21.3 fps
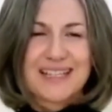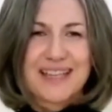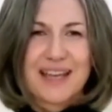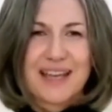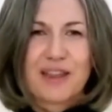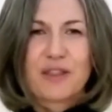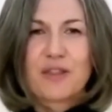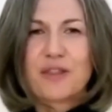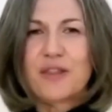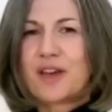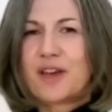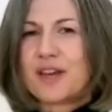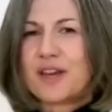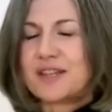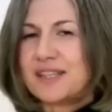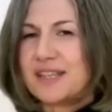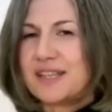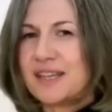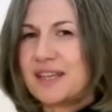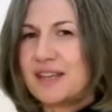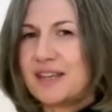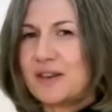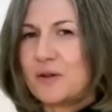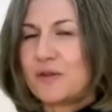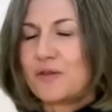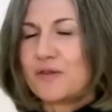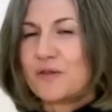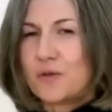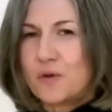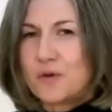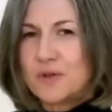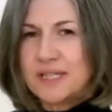that 30 or
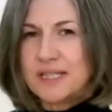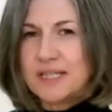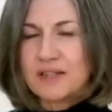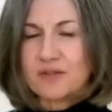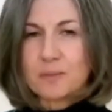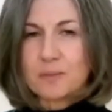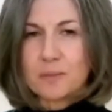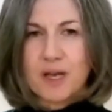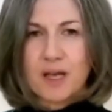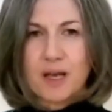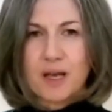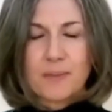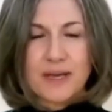40 different plant